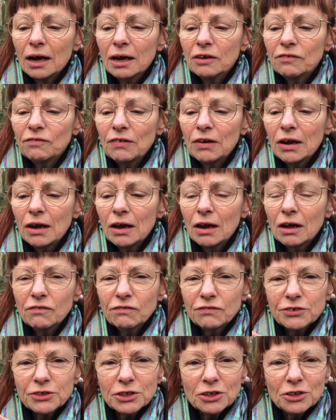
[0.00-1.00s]
have
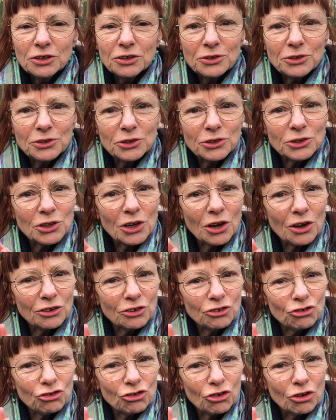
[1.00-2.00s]
loved to
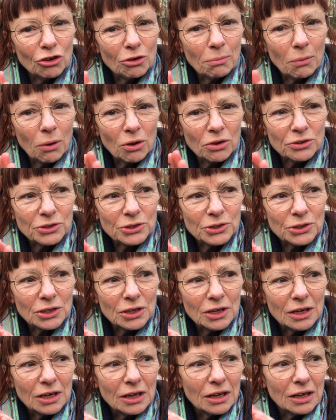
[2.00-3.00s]
touch moss.
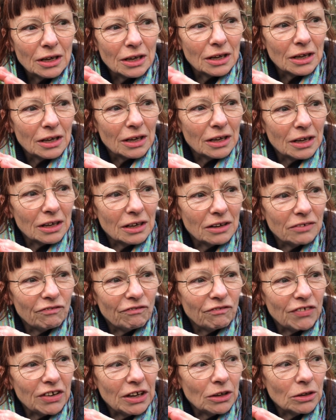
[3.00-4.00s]
It
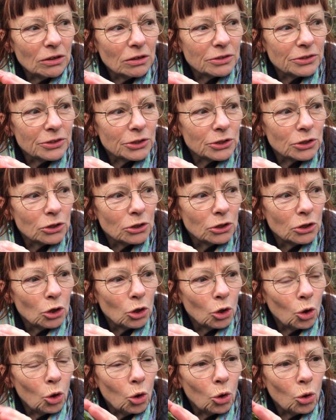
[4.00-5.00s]
feels
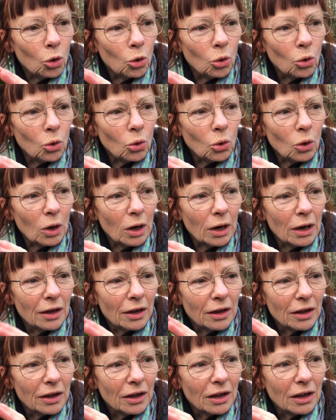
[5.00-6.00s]
cool
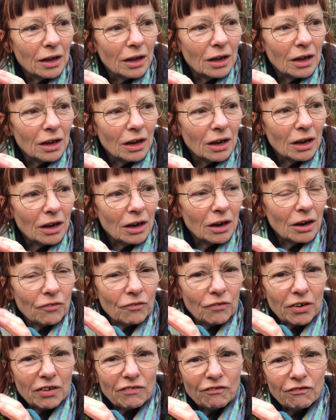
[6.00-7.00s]

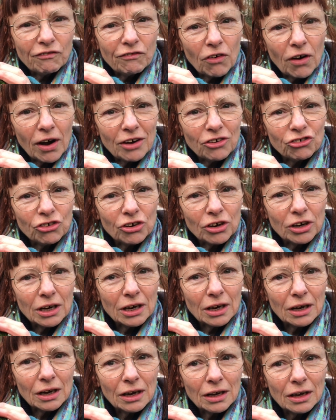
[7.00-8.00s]
and
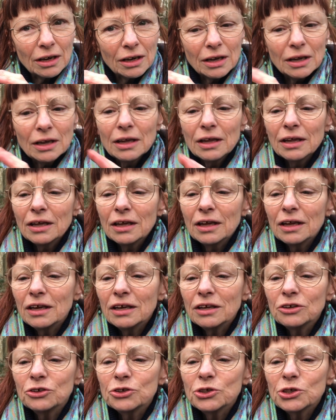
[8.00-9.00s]
refreshing,
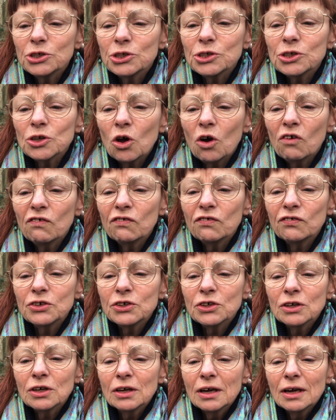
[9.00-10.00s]
it's
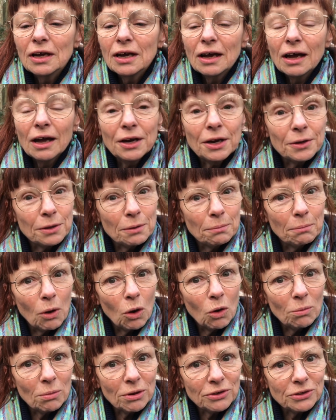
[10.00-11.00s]
soft, and at the
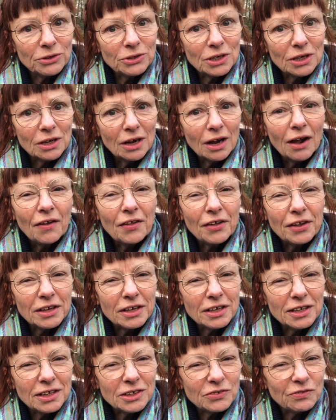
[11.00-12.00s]
moment
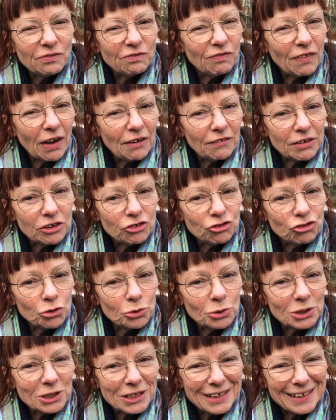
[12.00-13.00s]
it's very
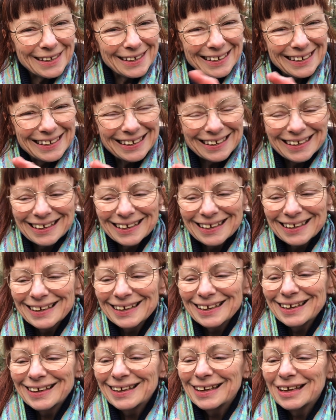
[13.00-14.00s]
juicy.
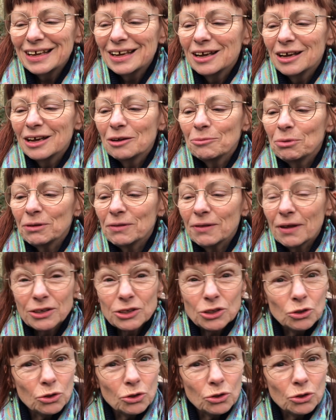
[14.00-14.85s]
But that's